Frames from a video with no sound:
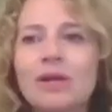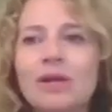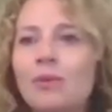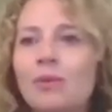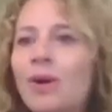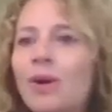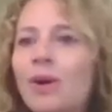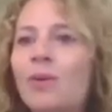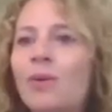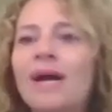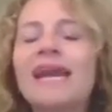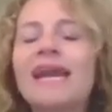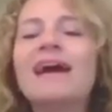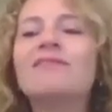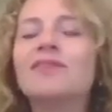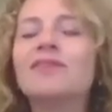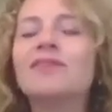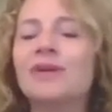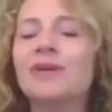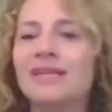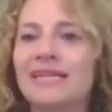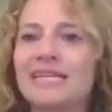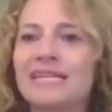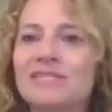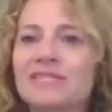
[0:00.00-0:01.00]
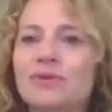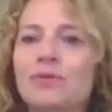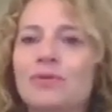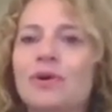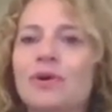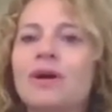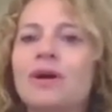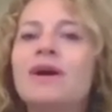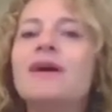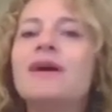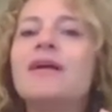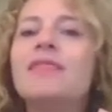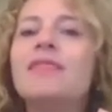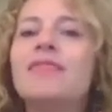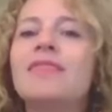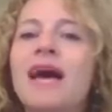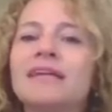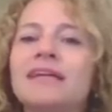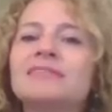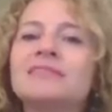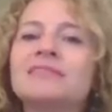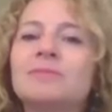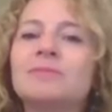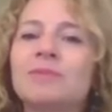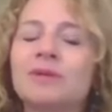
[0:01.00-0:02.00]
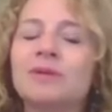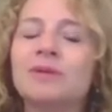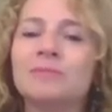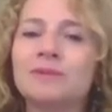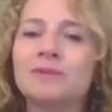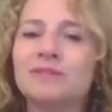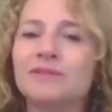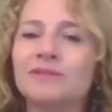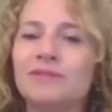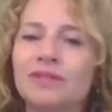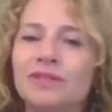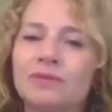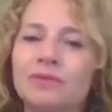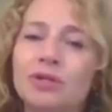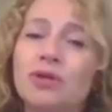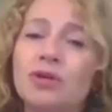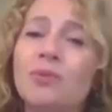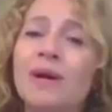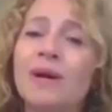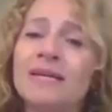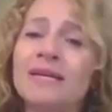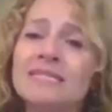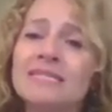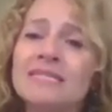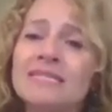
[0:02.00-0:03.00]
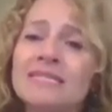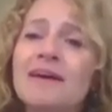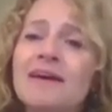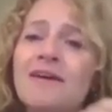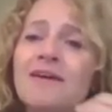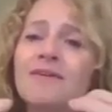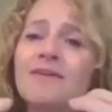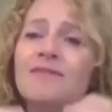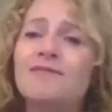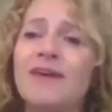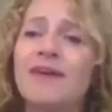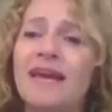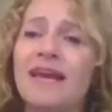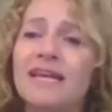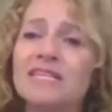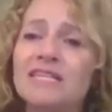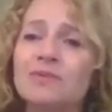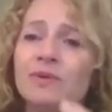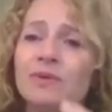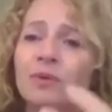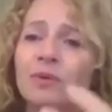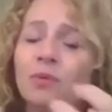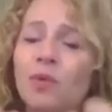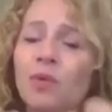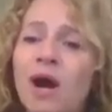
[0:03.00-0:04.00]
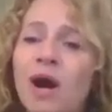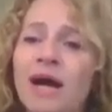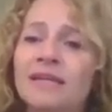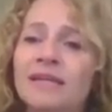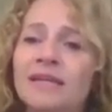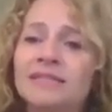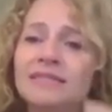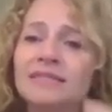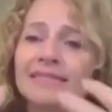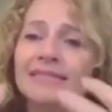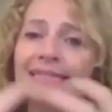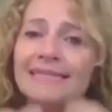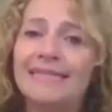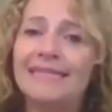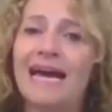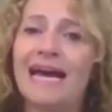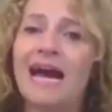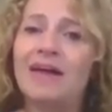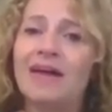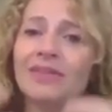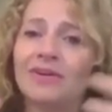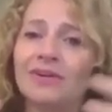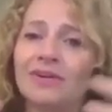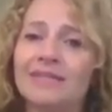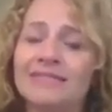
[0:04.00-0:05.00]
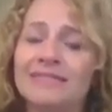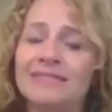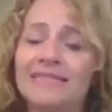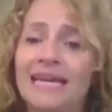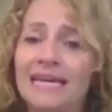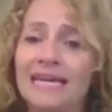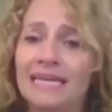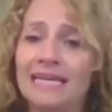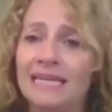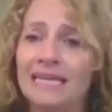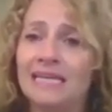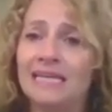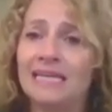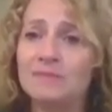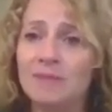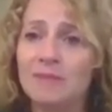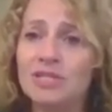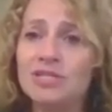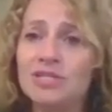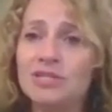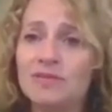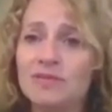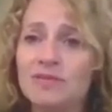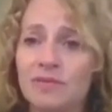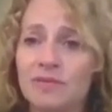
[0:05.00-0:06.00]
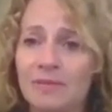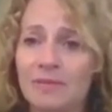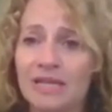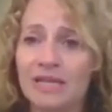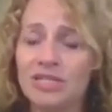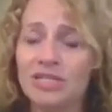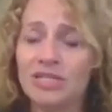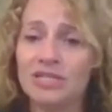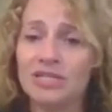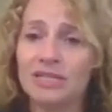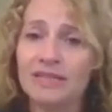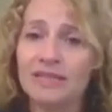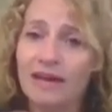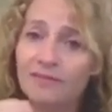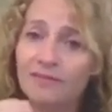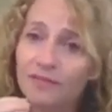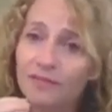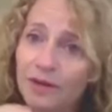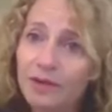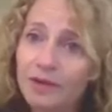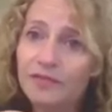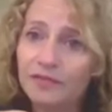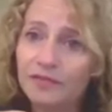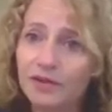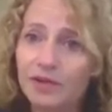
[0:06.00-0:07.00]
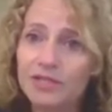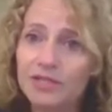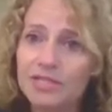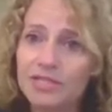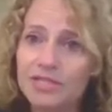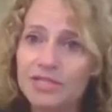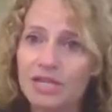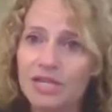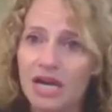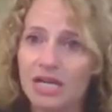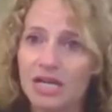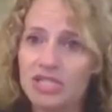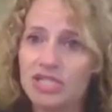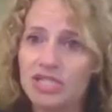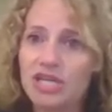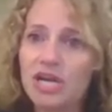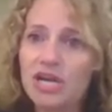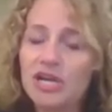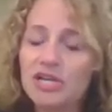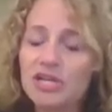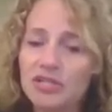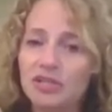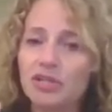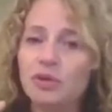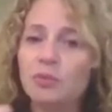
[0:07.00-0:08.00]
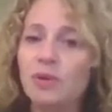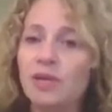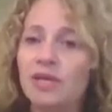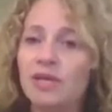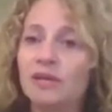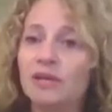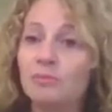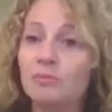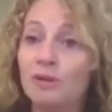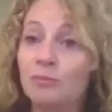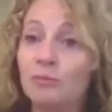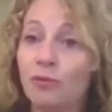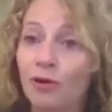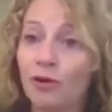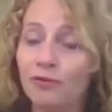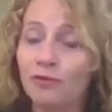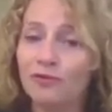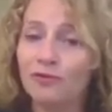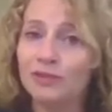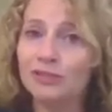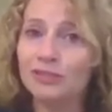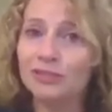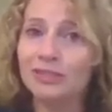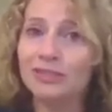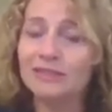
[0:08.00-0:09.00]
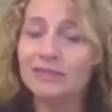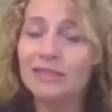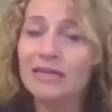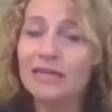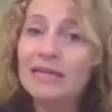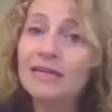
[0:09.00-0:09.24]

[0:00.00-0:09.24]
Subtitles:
Whatever it is, that's the purpose of the request phase. We want to gather and take in as much information at that very first touch so that we could be more efficient.